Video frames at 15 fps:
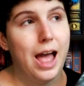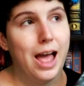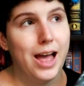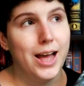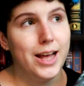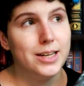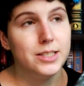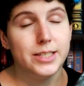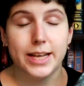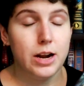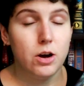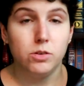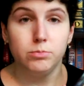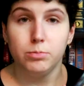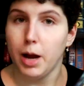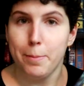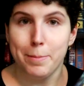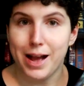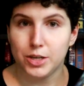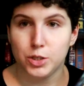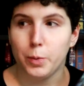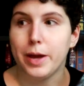and then I'll come
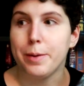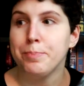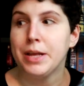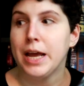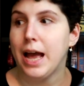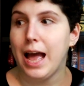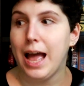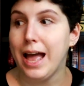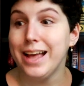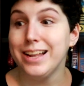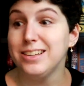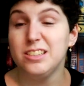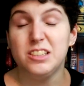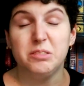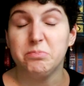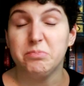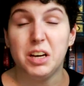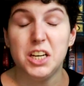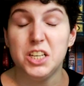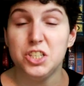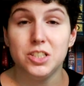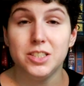back to it. And
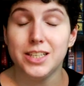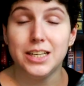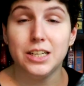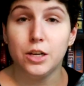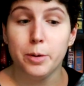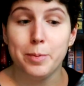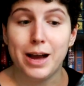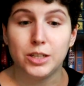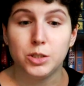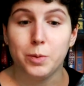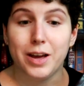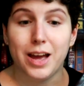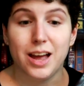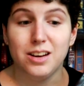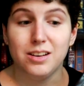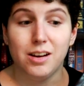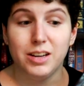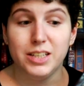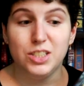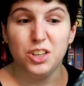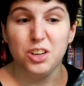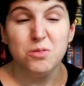I just didn't go back to it, and
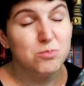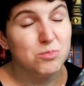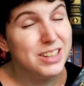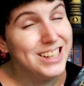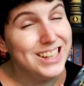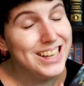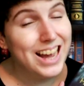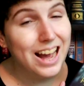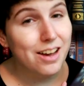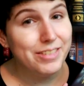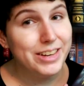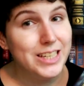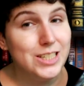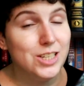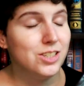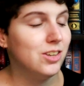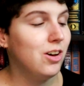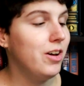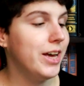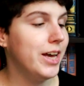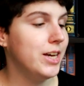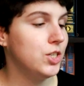I don't really have any
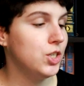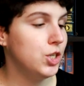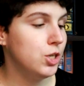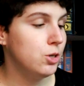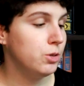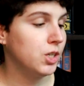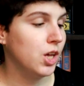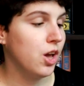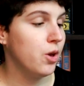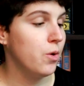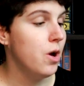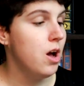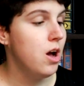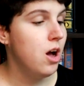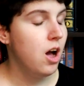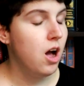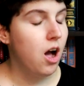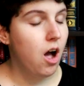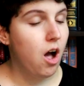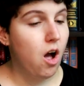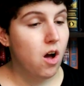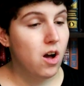desire to do so.
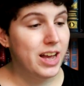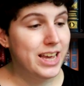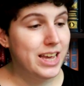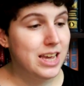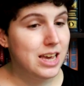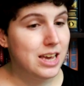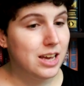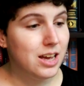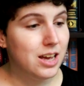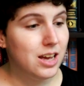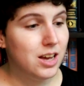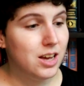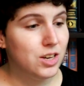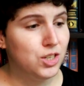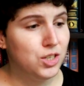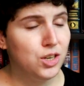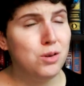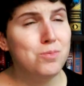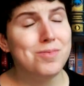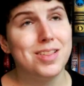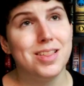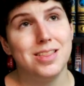I
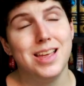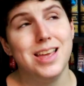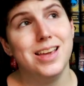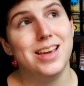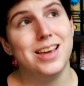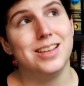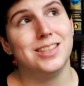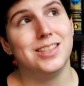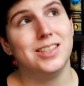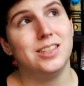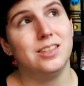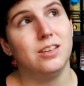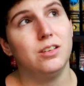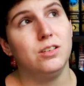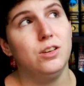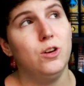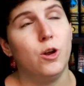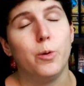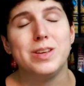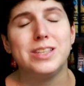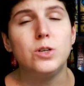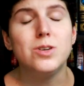don't think it's, you
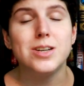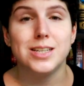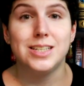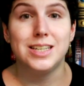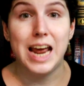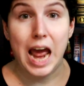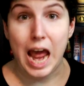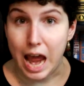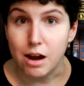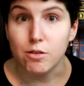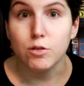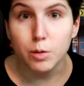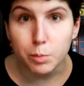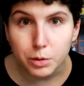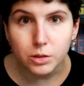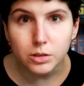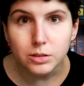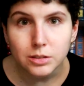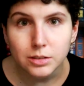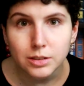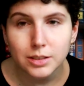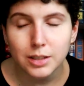know, it's not a
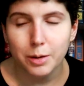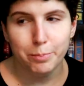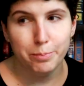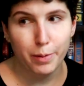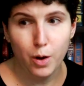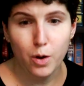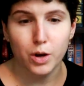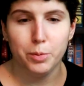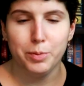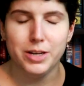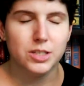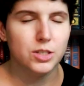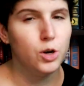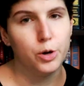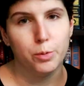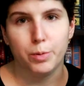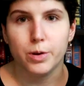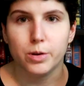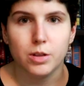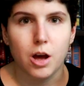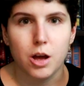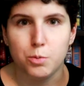terrible book, but it's not a
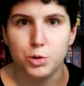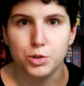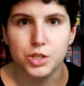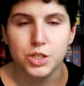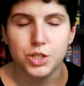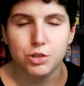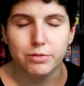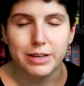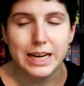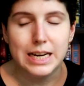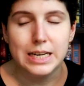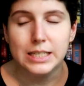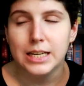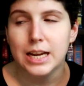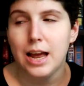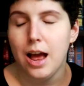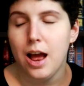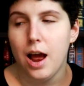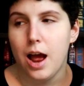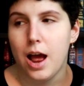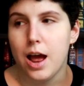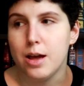book that I wanted to read.
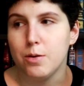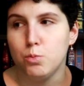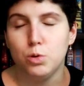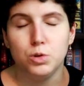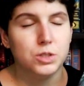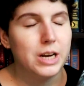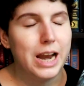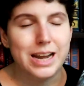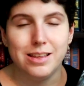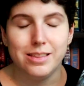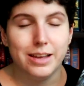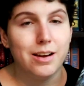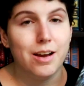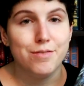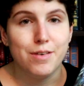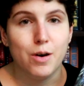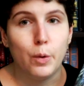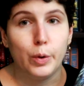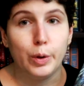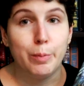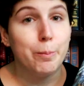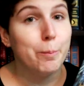It wasn't anything I
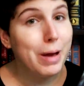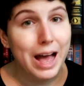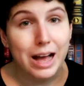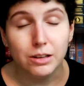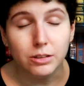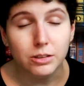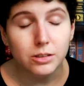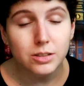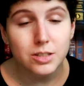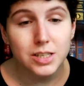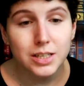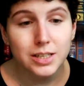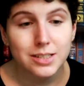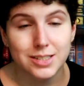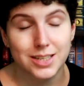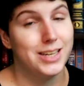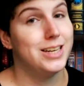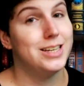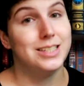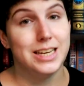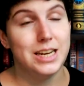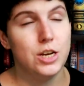felt compelled to
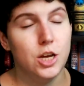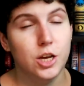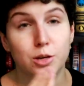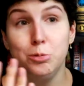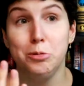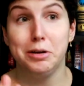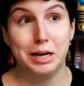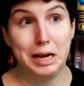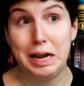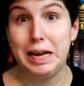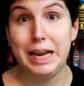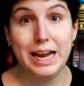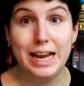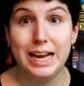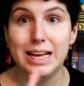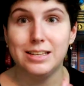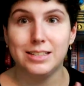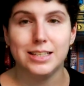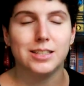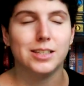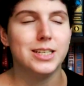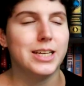continue, clearly,
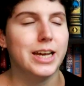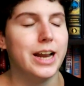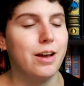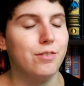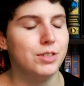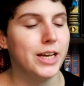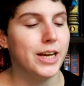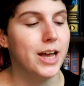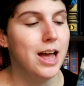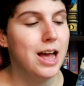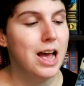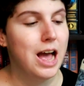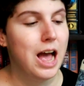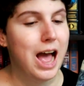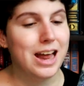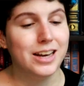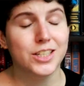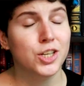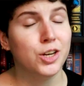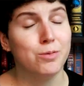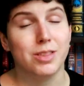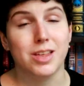since I DNF'd it, and
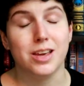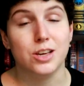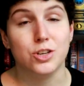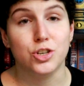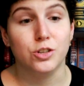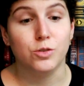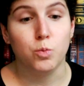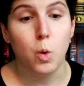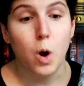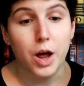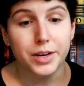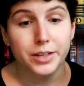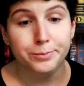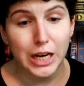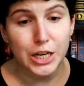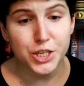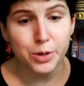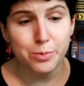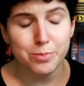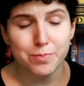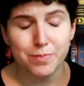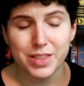I don't think it should have won. I
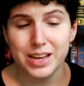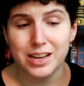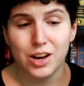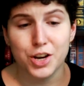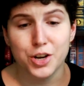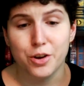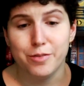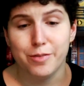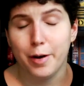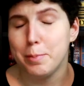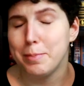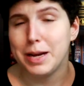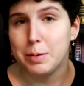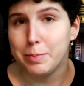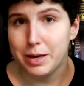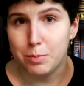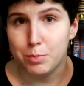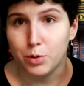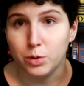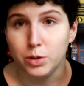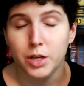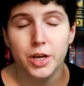don't think I know very many
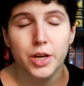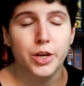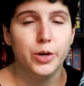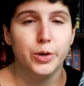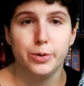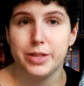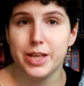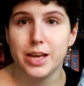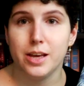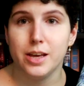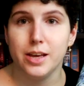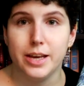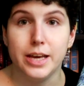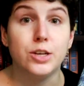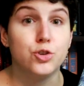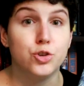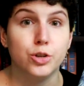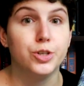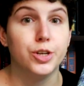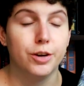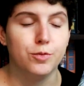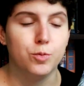people who think it
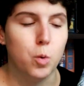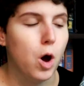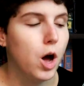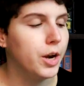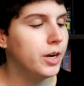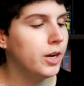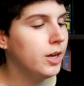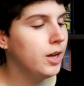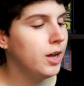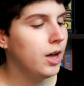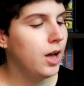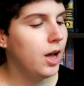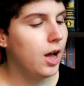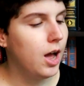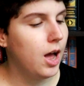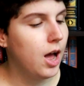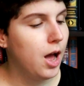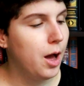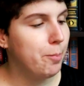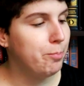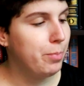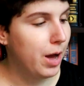should have won,
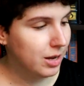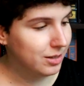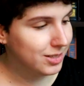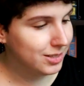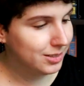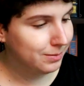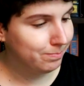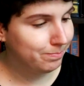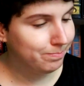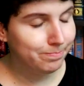but